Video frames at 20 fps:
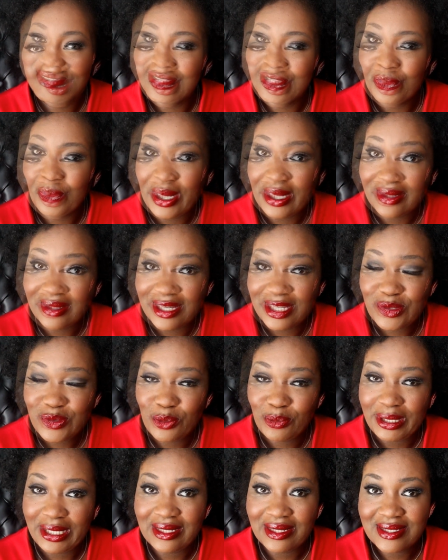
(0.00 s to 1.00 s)
Direct links
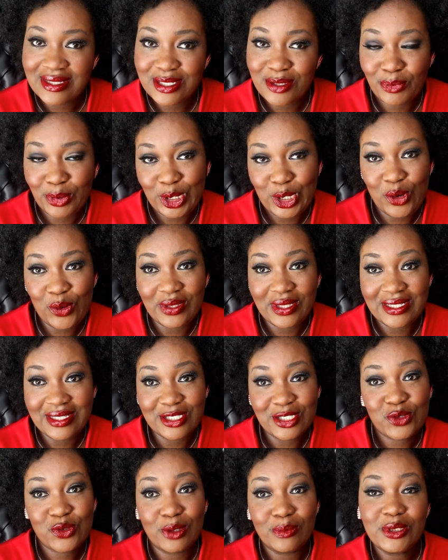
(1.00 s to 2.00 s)
will be listed below in the
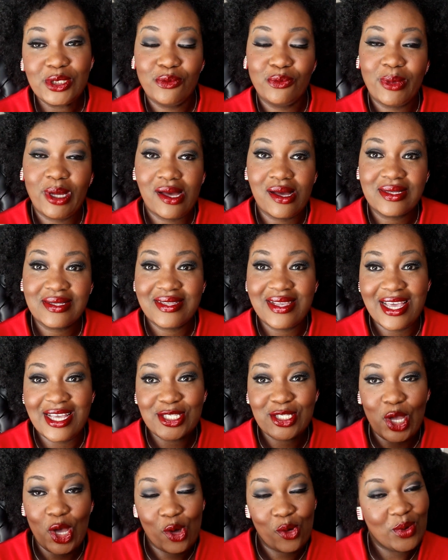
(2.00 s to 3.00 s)
description box.
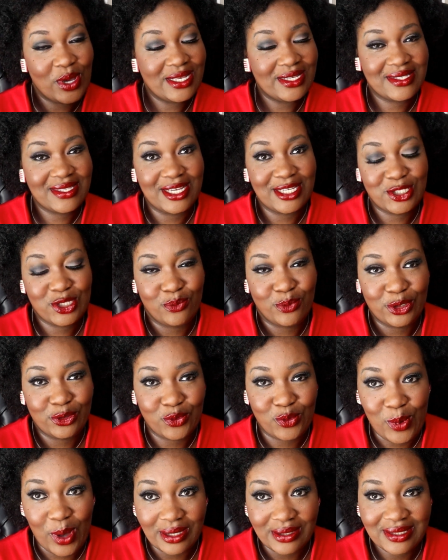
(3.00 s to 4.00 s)
As always, thanks so
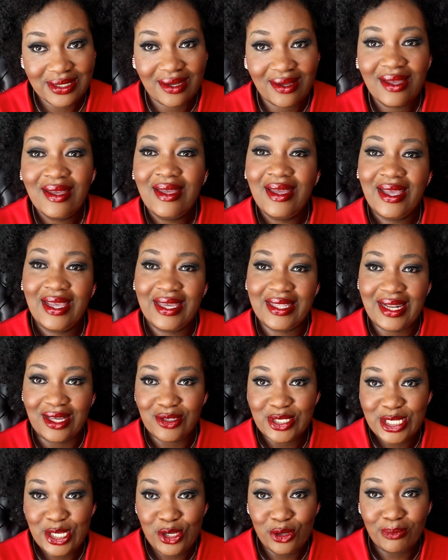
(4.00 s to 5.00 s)
much for watching, and
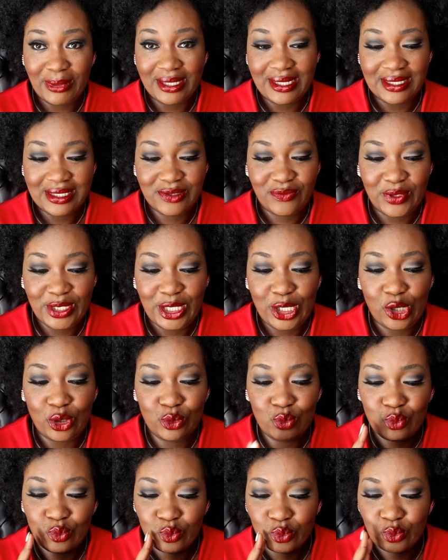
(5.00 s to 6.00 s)
I'll see you in my next
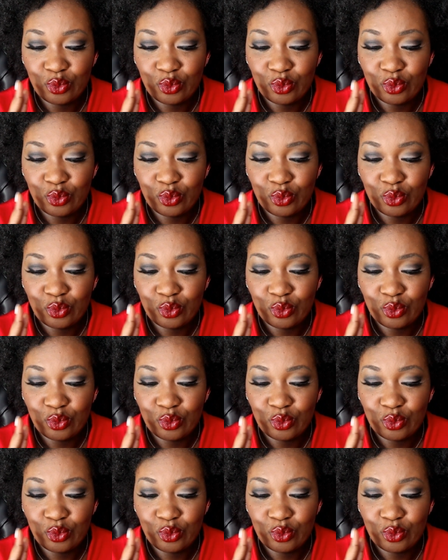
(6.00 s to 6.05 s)
video.